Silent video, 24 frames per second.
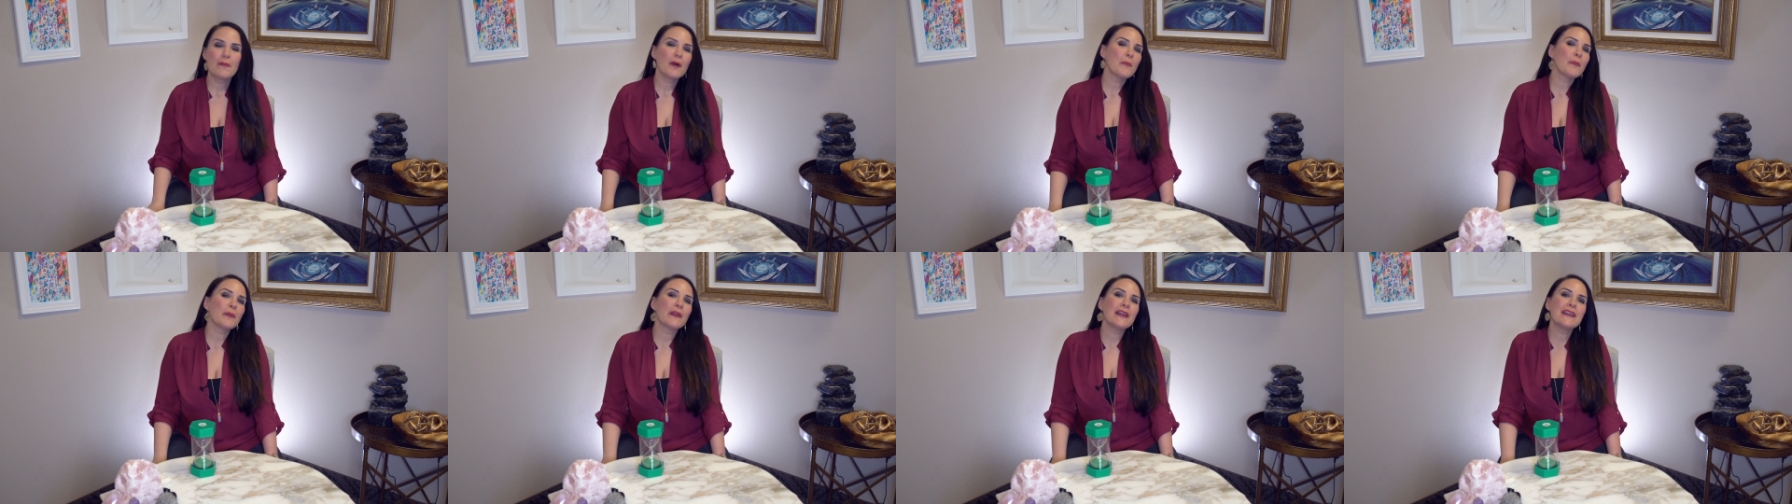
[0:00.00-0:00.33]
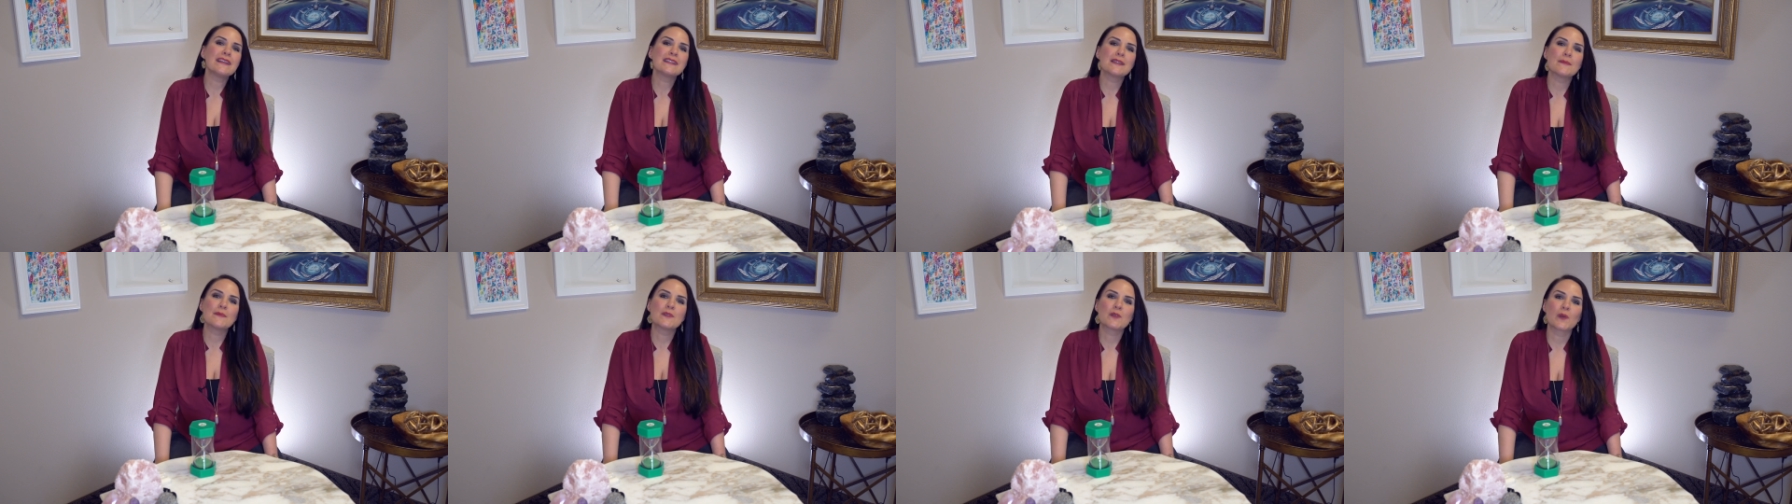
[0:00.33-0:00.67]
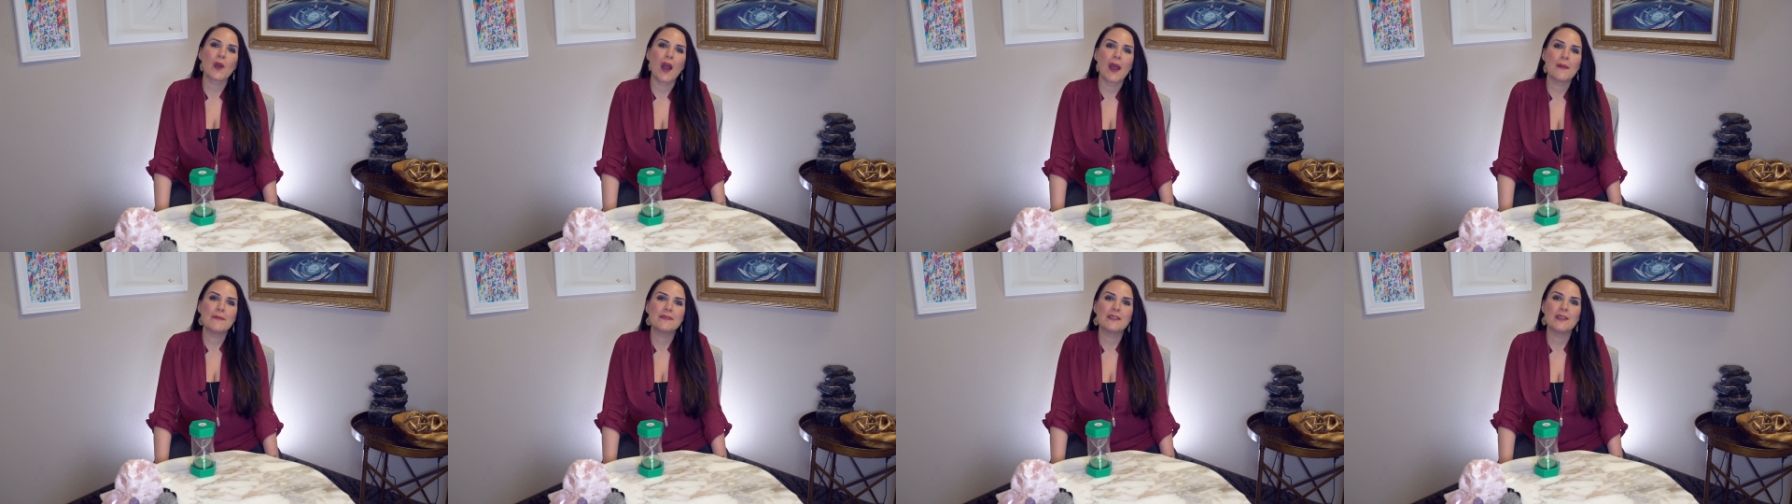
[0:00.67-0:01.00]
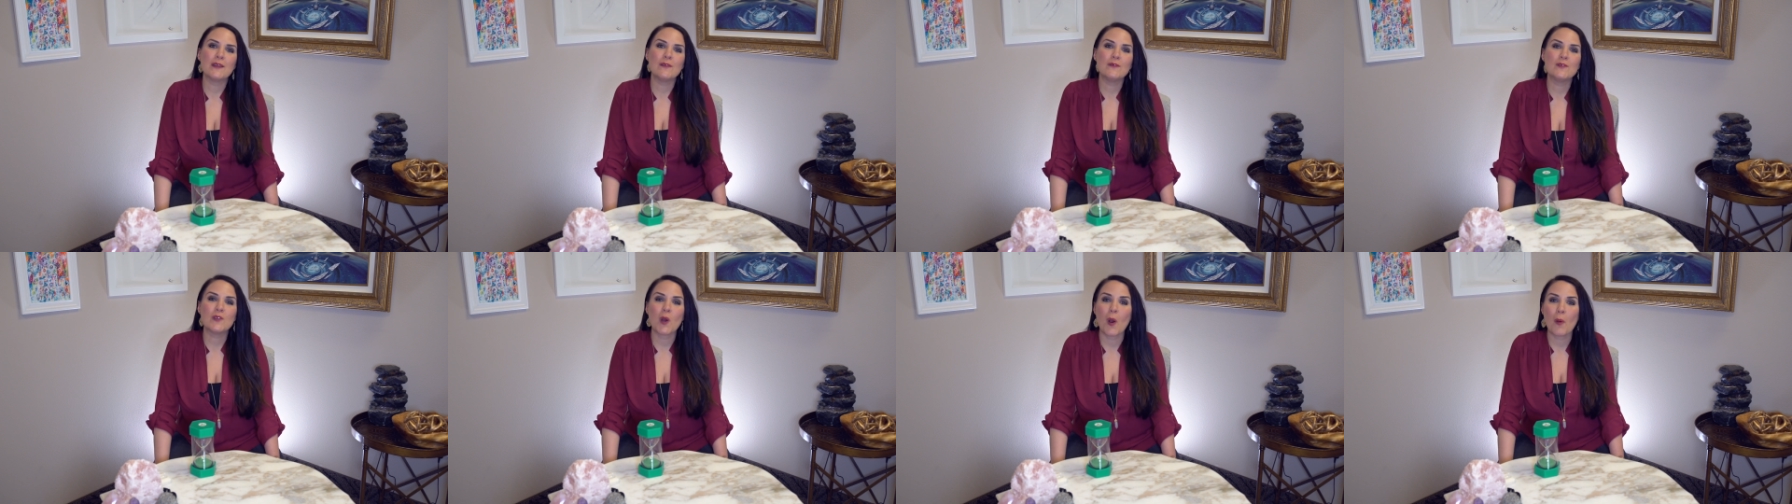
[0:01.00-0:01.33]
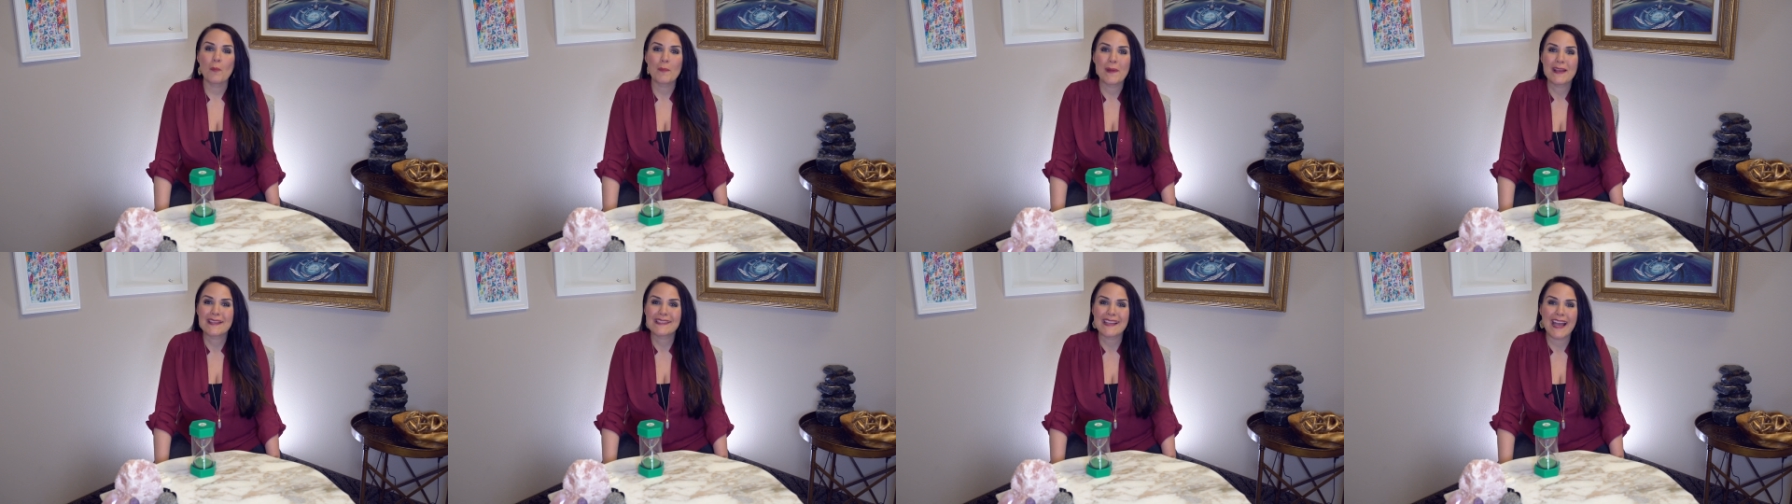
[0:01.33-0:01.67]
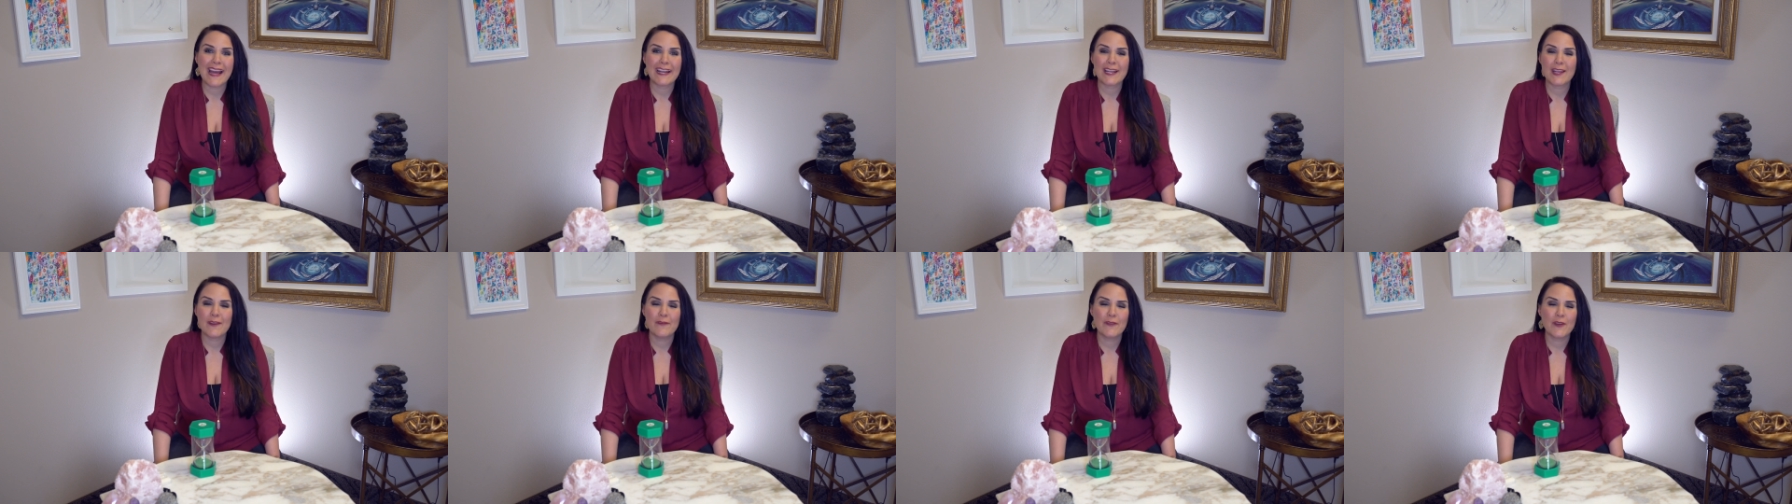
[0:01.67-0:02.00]
but please subscribe so you don't miss
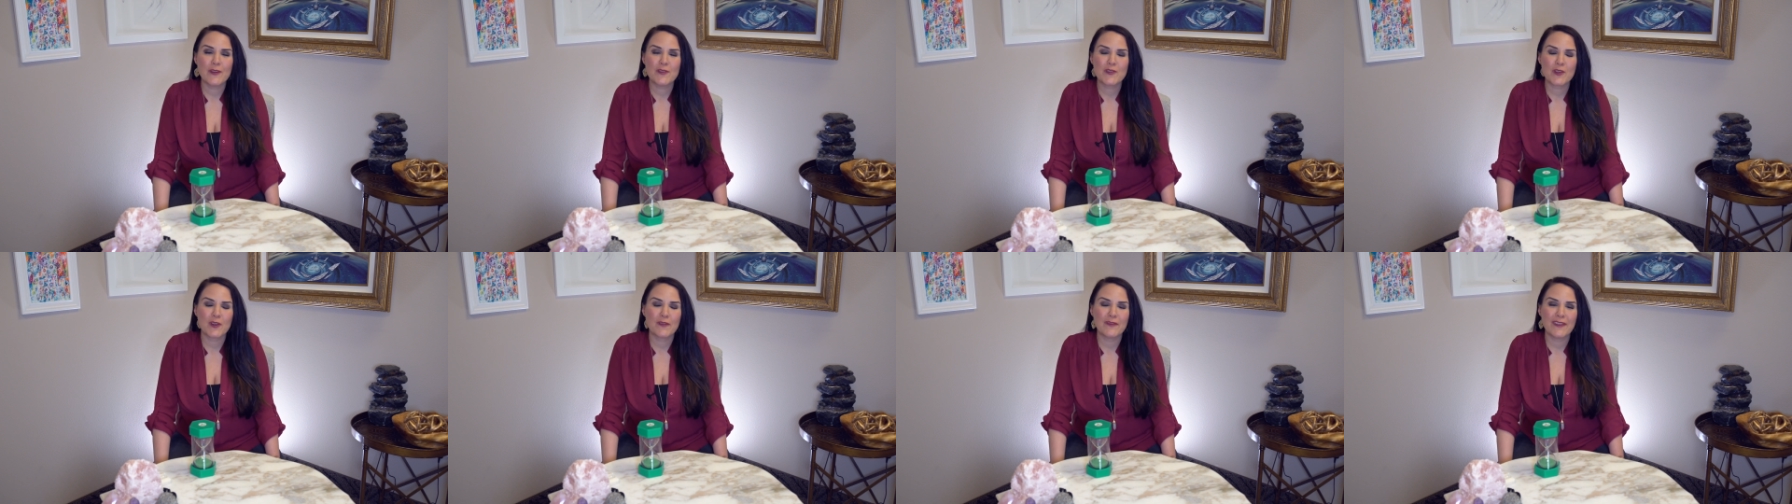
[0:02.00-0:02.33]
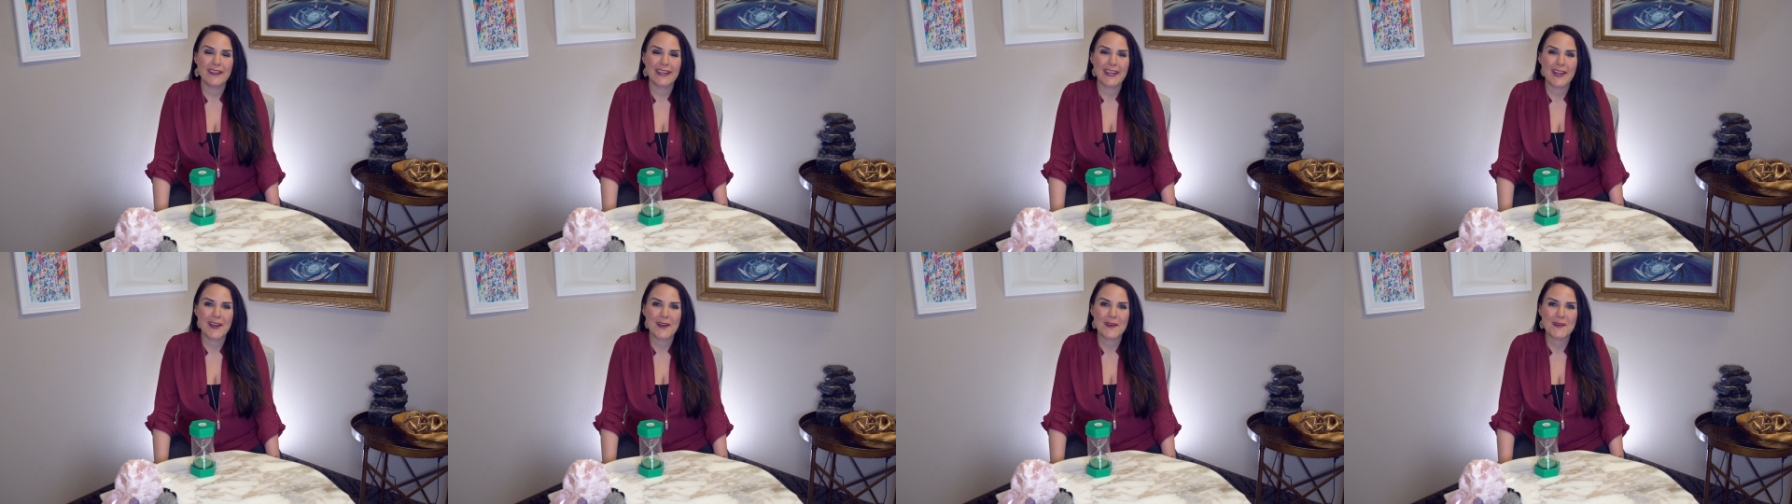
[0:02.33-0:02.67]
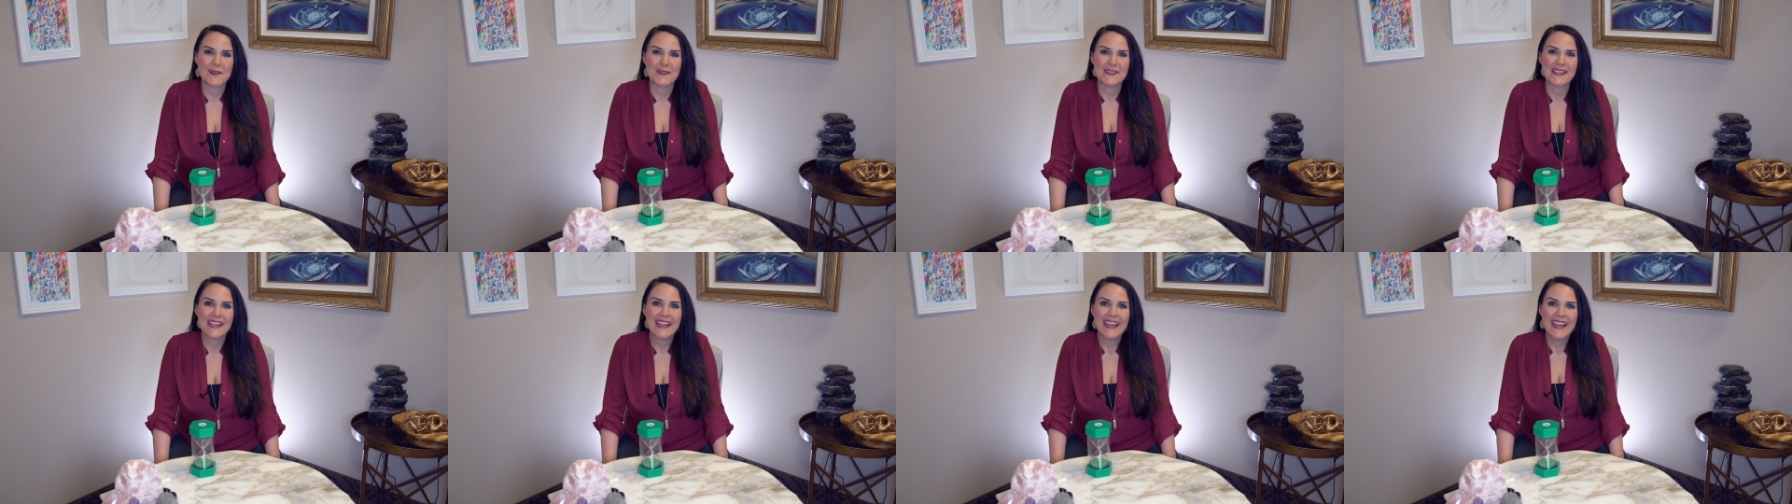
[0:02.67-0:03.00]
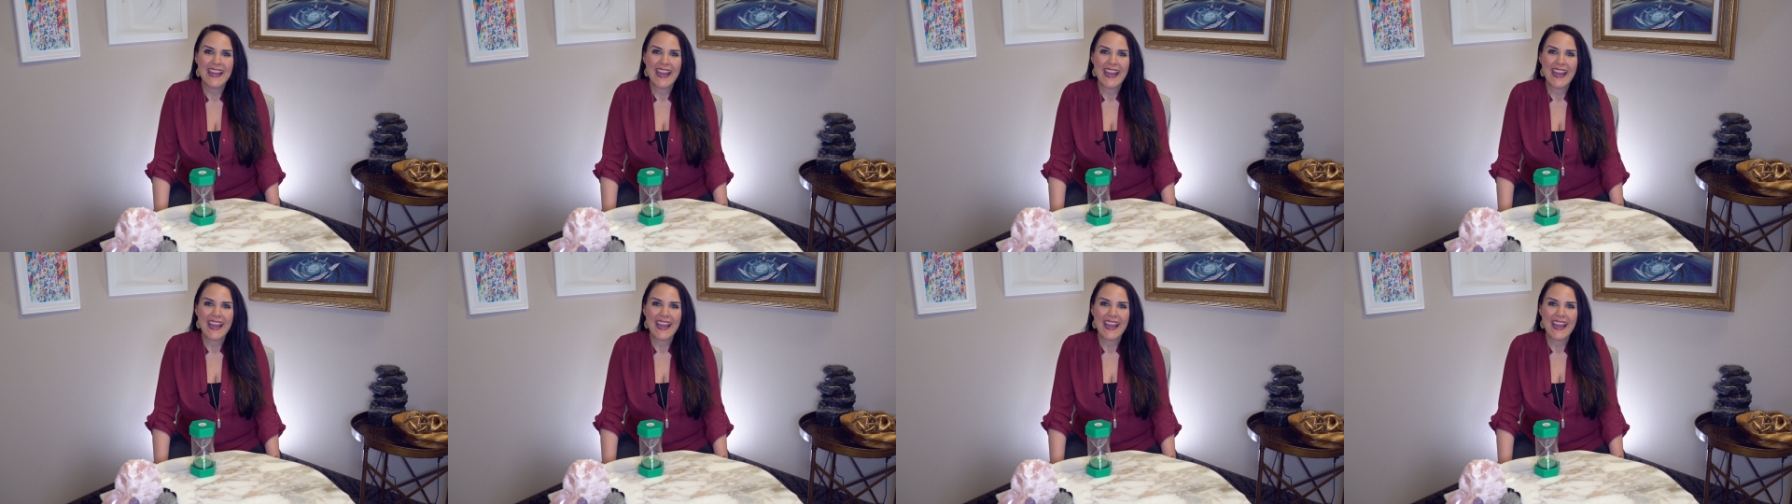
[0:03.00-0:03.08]
any future videos.